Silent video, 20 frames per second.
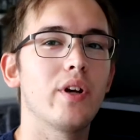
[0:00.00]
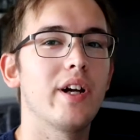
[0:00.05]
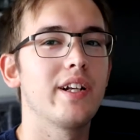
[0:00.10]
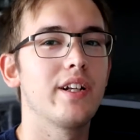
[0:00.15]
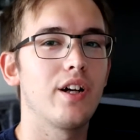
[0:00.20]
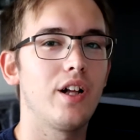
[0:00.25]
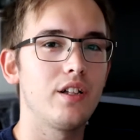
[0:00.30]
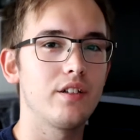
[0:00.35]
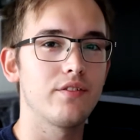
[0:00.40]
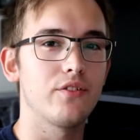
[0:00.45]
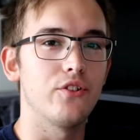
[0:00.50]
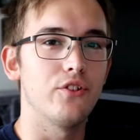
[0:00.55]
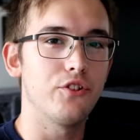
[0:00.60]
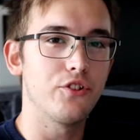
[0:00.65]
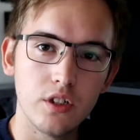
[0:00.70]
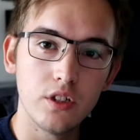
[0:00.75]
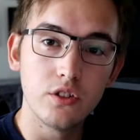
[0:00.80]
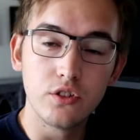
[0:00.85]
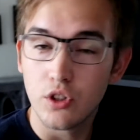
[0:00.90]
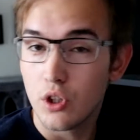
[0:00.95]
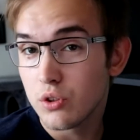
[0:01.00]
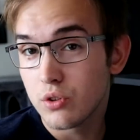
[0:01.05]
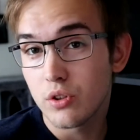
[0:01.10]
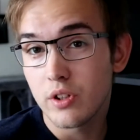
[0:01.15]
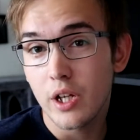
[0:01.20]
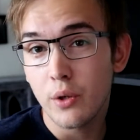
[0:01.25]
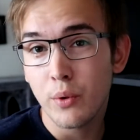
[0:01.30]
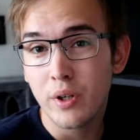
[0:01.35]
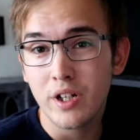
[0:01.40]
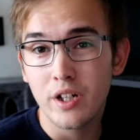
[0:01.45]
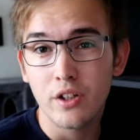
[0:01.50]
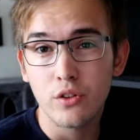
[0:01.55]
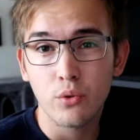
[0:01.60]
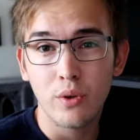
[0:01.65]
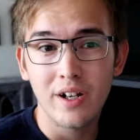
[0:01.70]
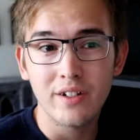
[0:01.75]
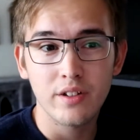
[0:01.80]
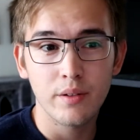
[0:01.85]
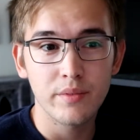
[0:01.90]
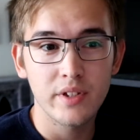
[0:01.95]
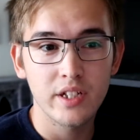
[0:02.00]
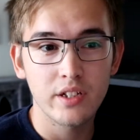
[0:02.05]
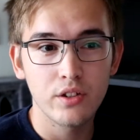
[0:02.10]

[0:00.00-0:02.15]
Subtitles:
Ant Holleufer. So today we're gonna try something